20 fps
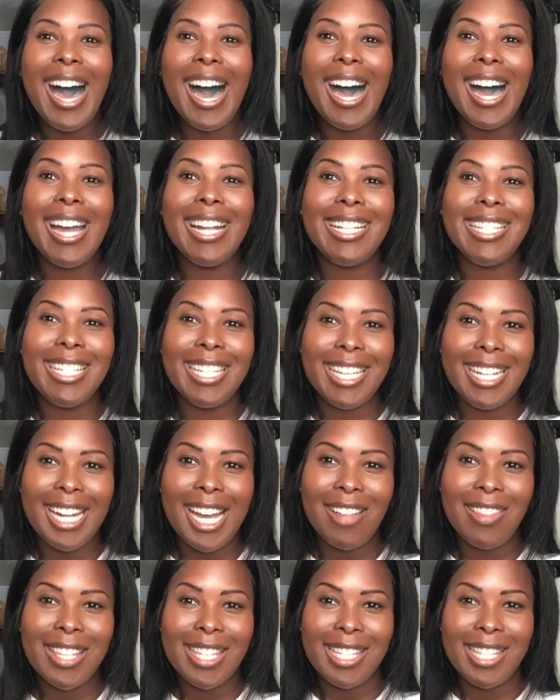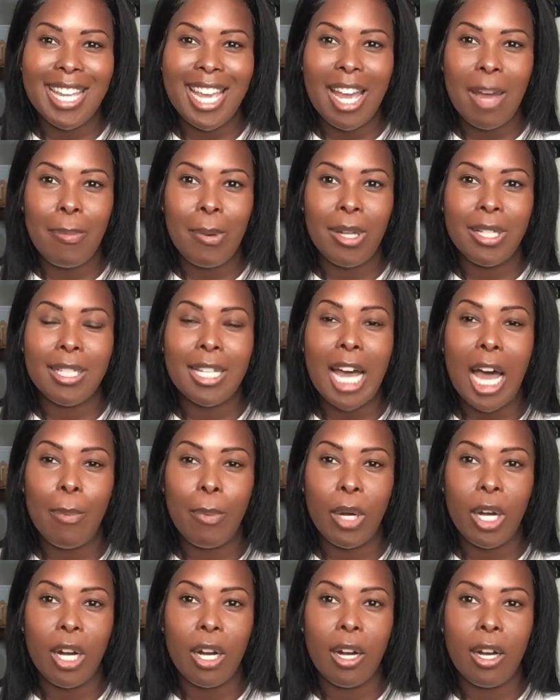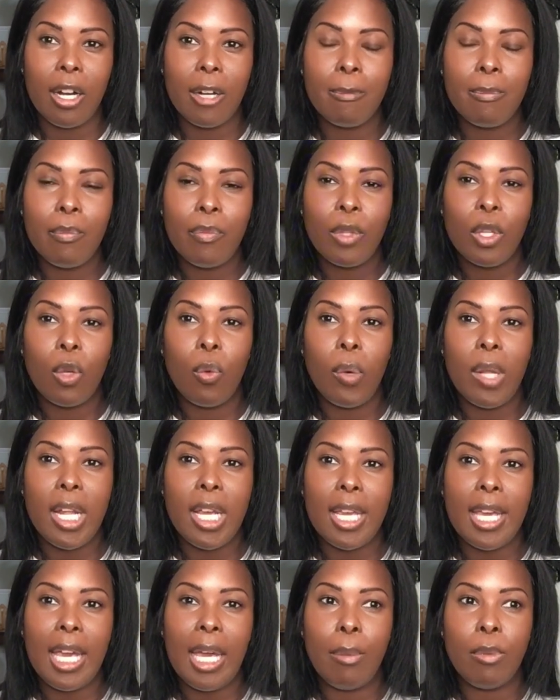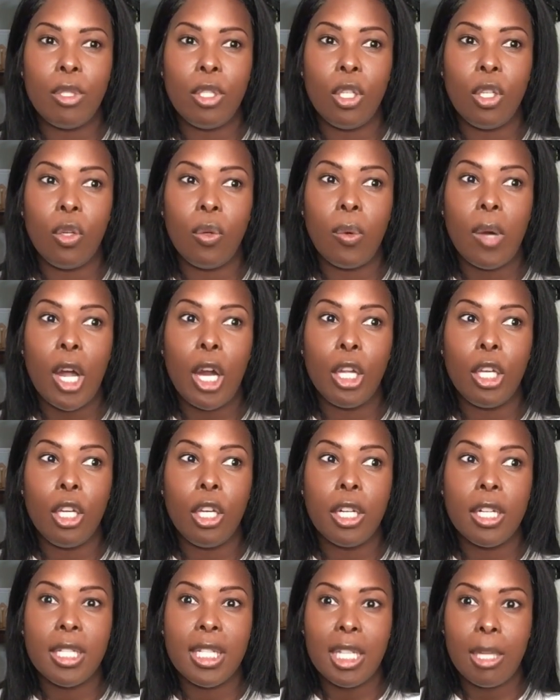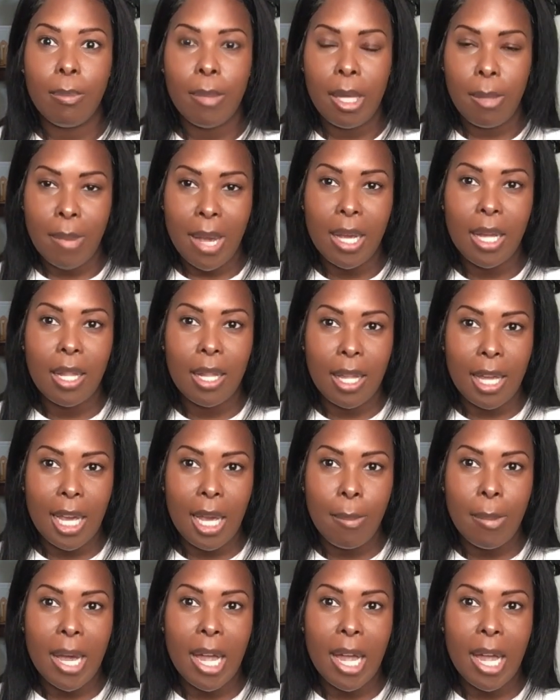I did have to stay up on top of her when it came to, are you going to submit my claim?